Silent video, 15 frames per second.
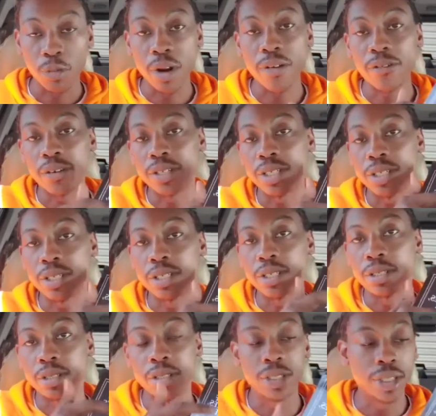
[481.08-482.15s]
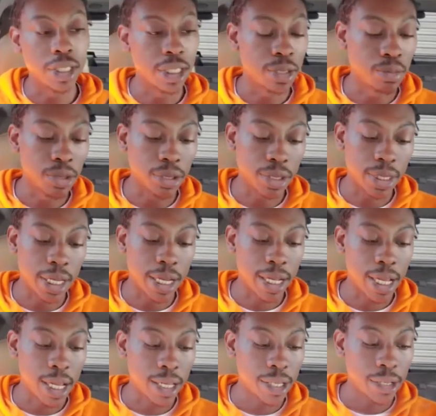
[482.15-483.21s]
references to these books that I
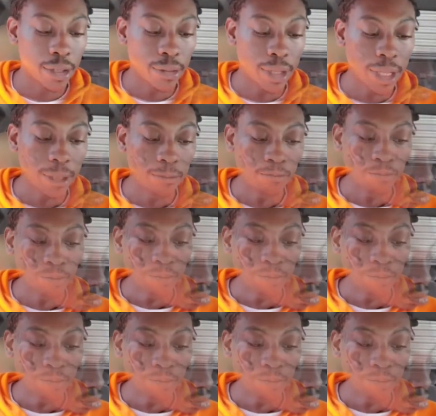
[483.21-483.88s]
got here, right?